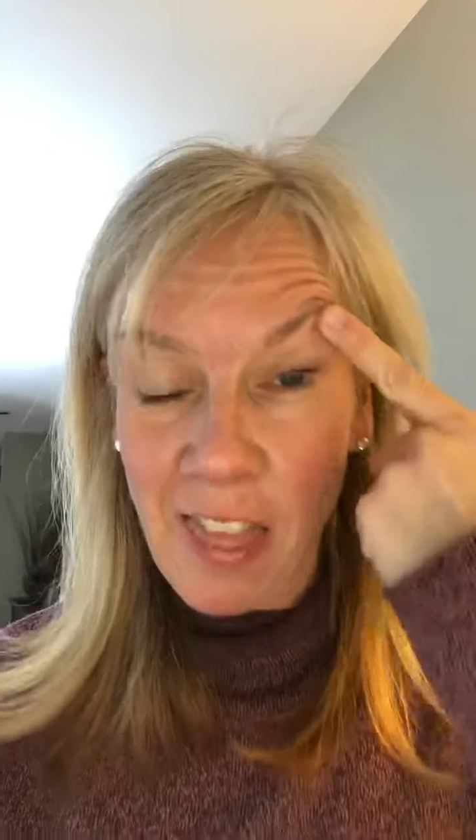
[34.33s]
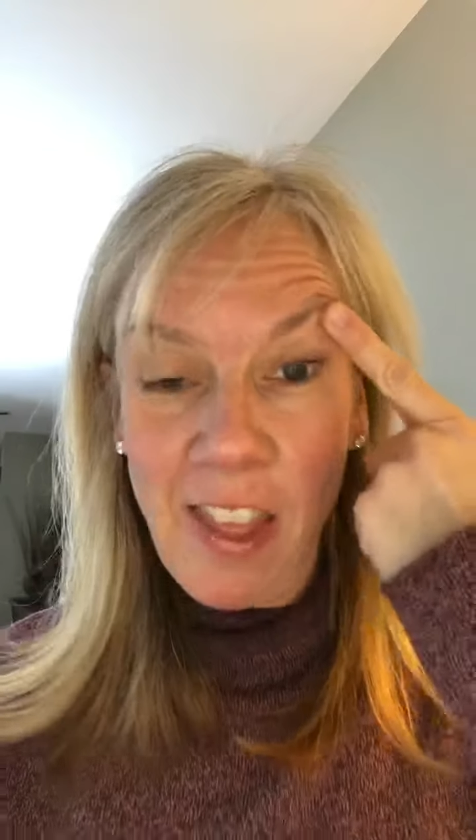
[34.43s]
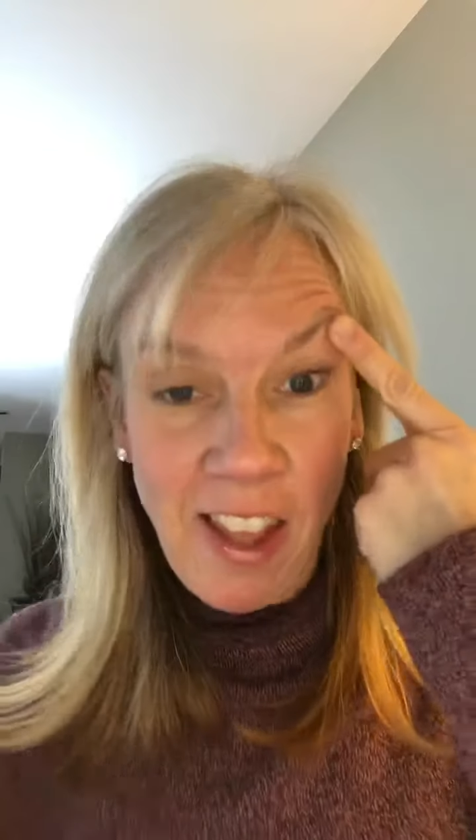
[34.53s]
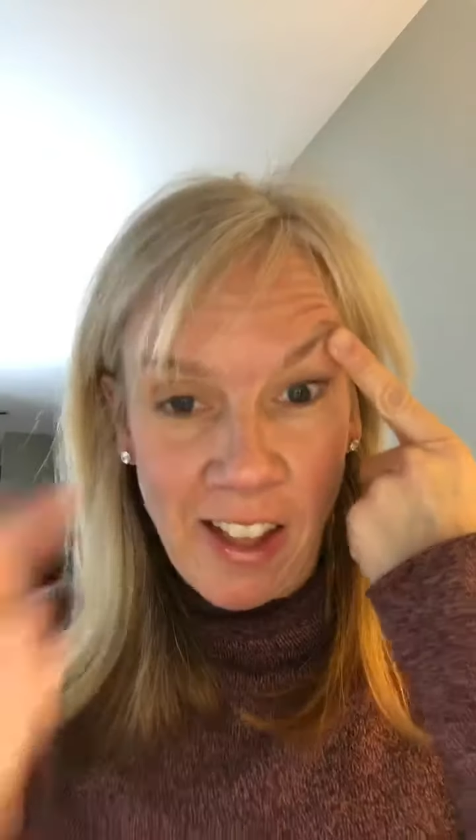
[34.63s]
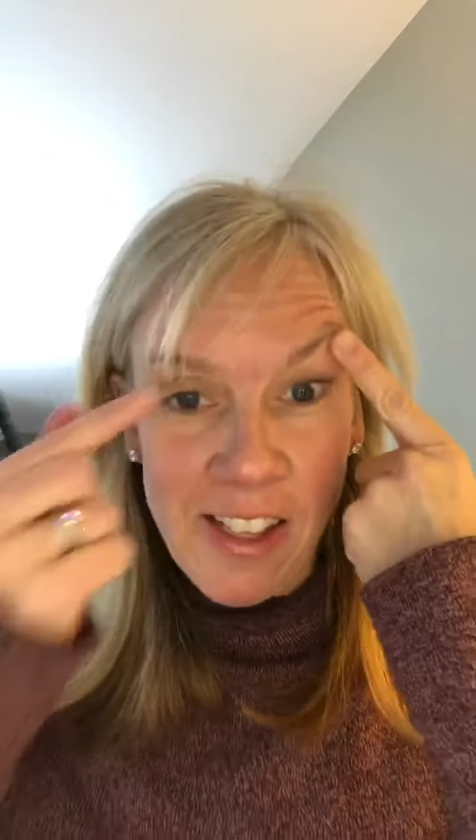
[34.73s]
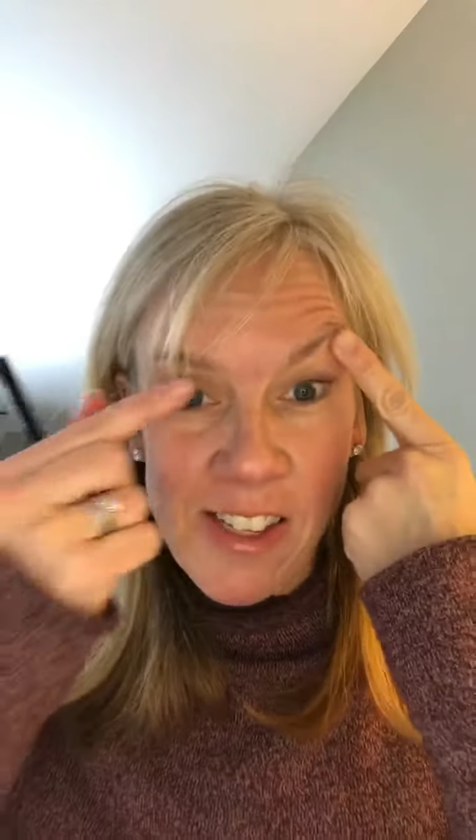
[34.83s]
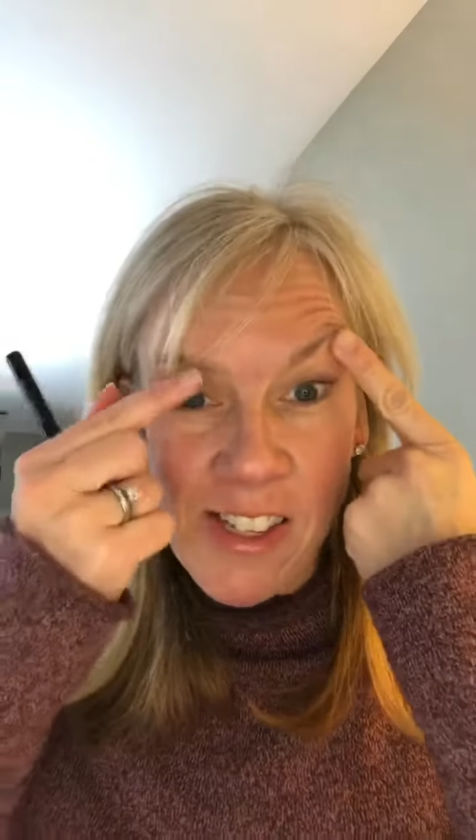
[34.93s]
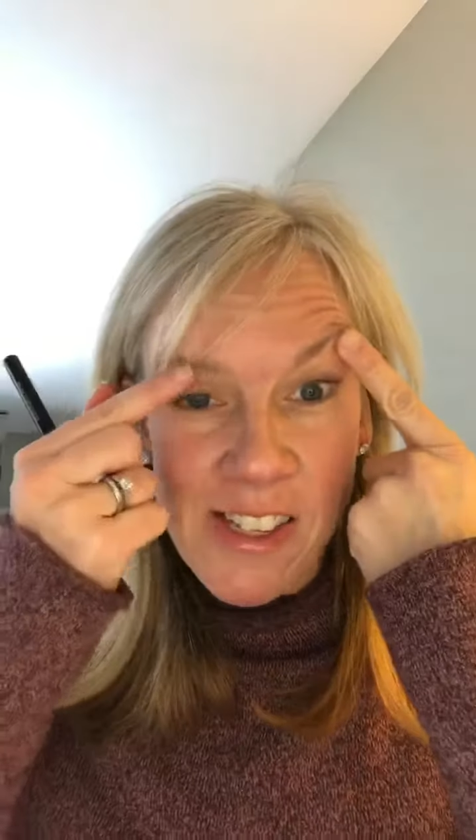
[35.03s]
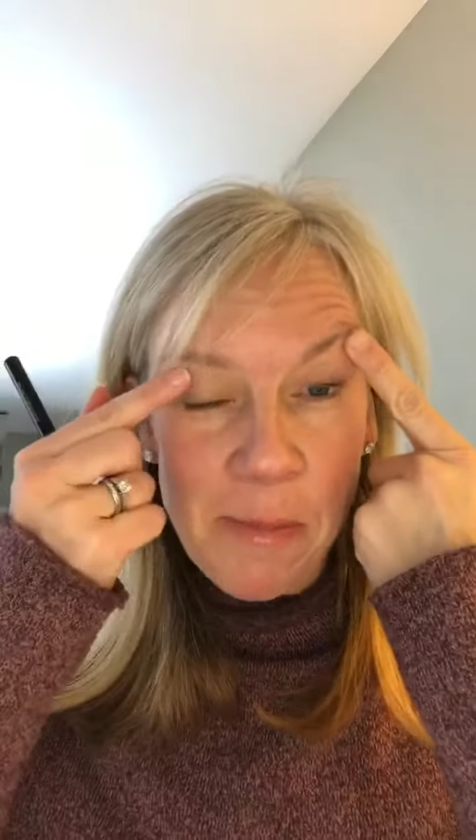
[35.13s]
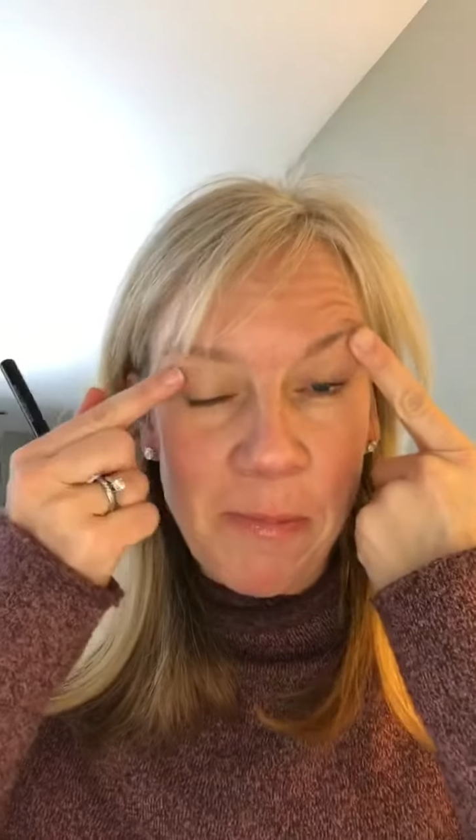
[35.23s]

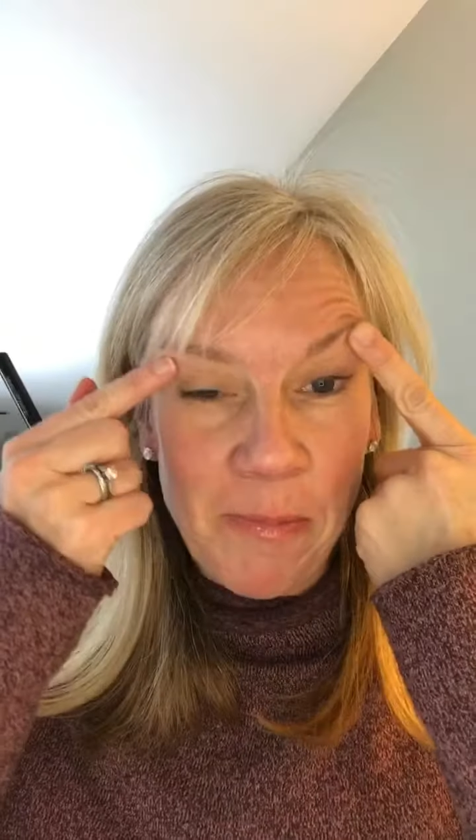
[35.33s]
this,